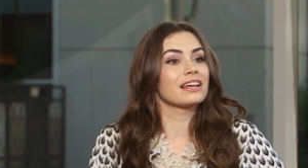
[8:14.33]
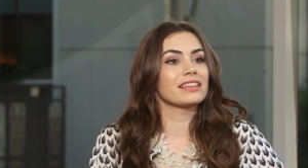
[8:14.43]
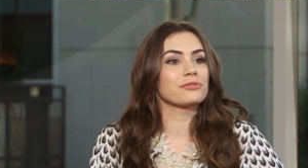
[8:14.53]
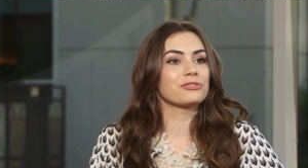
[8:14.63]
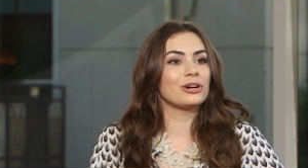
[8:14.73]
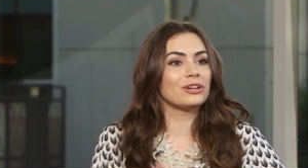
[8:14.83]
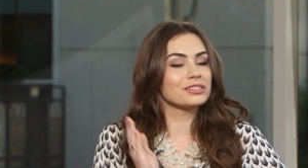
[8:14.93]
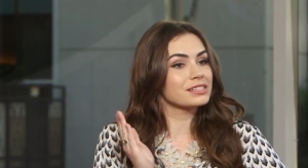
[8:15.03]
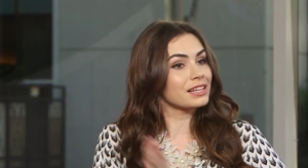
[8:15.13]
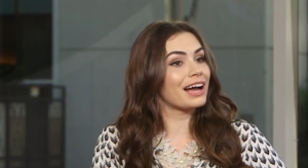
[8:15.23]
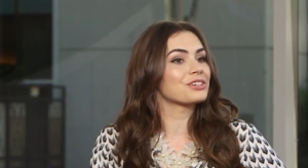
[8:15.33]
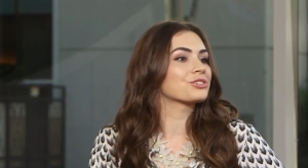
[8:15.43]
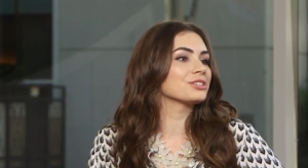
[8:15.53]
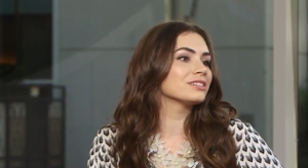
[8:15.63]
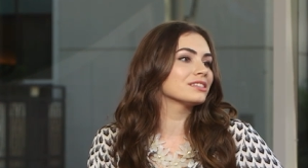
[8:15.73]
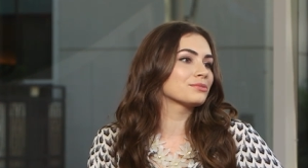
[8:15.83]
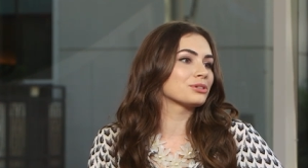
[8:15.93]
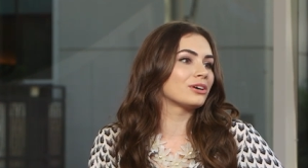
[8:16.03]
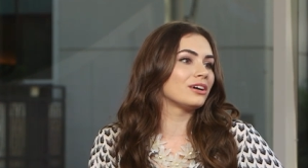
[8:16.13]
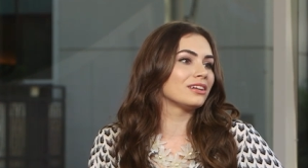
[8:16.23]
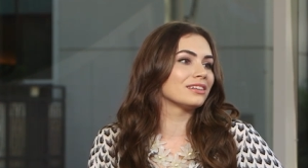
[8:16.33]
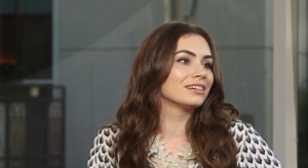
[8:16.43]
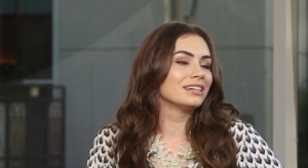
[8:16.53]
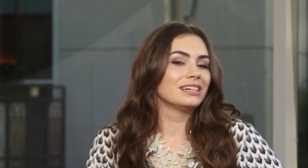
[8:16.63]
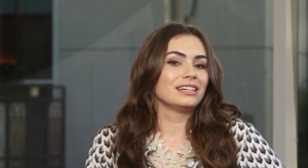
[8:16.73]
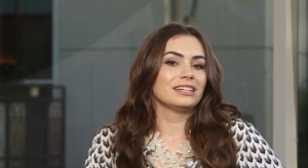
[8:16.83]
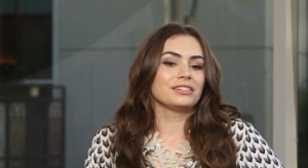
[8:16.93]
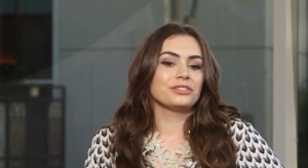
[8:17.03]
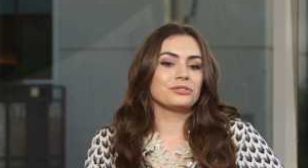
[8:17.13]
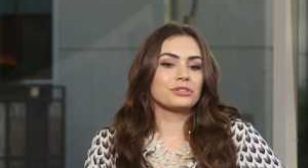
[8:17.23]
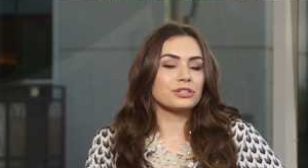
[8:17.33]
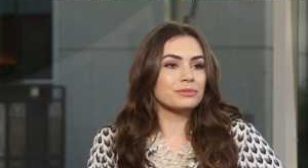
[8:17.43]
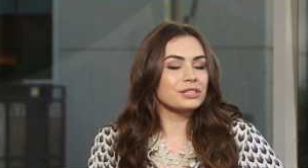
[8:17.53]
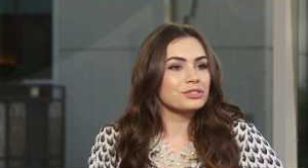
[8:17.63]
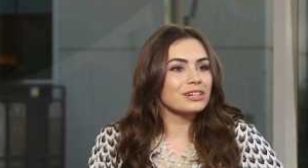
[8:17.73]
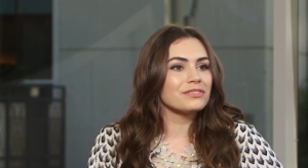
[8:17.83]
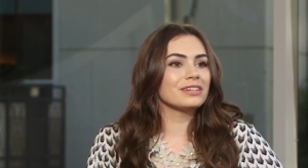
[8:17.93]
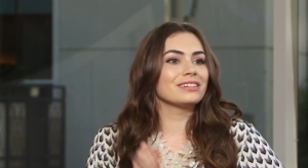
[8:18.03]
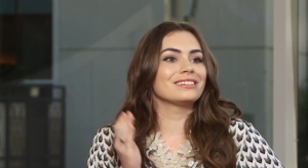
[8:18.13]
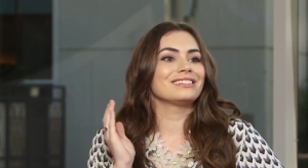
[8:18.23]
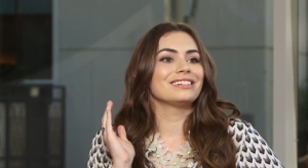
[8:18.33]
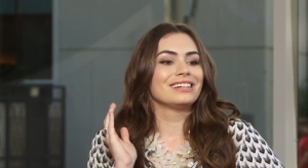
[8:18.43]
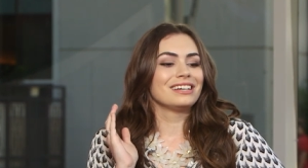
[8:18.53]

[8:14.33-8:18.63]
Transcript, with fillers: I think we're all slash girls. We're all, yes. you know, career driven,